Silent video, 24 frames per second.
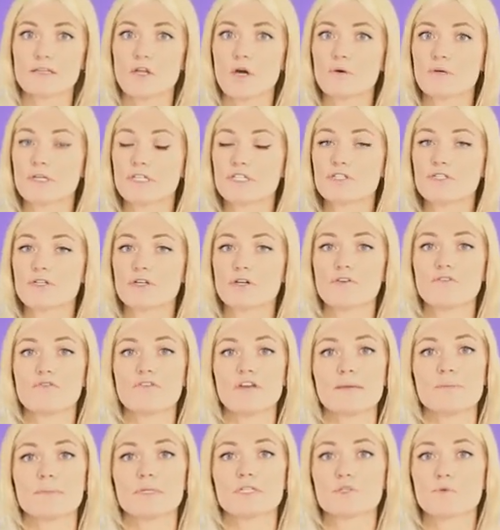Logan took
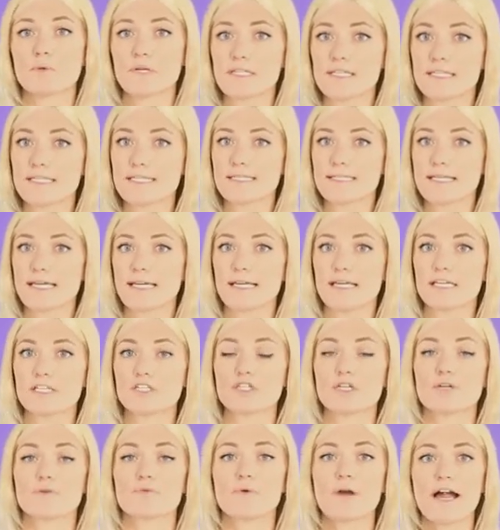famous real estate
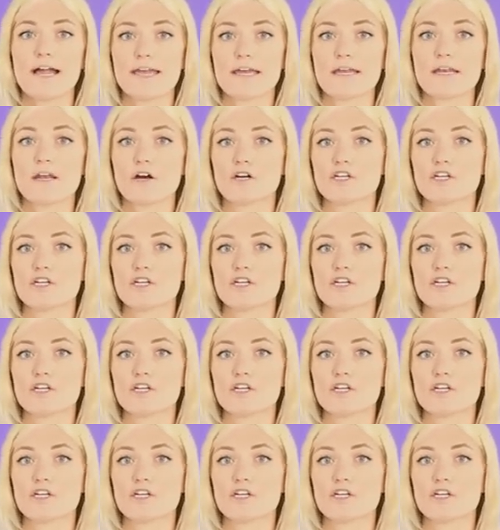agent Ryan